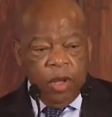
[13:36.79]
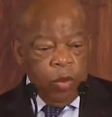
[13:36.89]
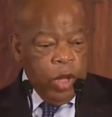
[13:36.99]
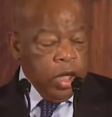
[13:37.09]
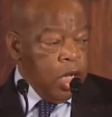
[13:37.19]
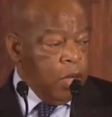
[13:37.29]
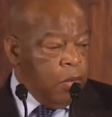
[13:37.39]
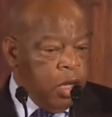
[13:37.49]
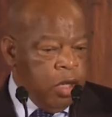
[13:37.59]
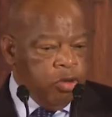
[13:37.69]

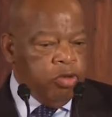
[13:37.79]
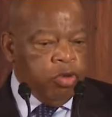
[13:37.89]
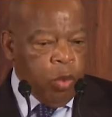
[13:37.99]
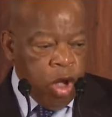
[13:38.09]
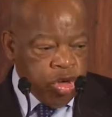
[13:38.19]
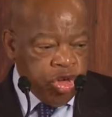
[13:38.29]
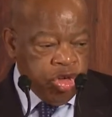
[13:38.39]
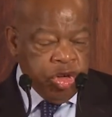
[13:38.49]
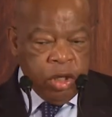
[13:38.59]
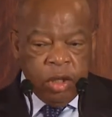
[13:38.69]
Welcome to
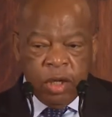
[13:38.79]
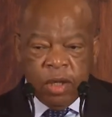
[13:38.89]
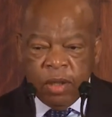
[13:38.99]
Washington.